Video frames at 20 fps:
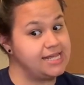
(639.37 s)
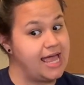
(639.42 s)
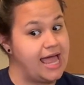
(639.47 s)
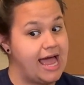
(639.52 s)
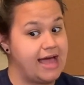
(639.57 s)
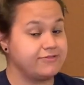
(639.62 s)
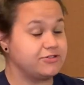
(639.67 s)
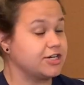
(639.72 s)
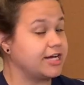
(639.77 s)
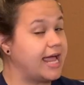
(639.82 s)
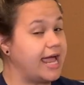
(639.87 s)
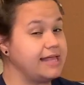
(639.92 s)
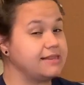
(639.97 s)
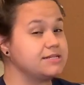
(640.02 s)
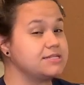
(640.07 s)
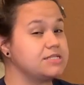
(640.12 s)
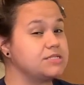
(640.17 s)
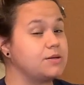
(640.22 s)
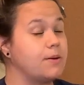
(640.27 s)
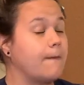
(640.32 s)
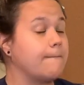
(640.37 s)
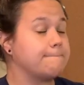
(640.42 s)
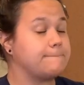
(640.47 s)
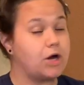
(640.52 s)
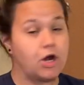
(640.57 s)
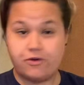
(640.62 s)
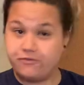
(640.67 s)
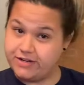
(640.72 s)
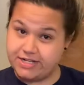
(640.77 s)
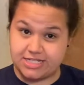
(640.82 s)
after Caitlyn's
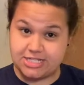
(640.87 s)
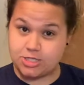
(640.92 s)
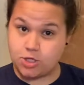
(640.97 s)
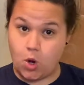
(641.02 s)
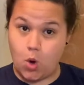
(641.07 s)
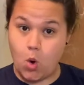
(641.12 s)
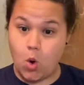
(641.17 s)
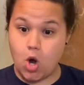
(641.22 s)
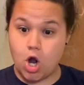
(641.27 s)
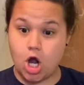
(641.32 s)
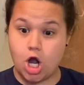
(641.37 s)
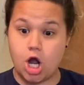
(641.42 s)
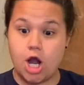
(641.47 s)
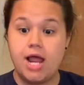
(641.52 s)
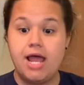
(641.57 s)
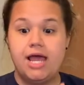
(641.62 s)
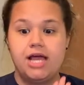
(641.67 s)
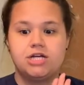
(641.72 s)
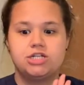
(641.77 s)
perfect score,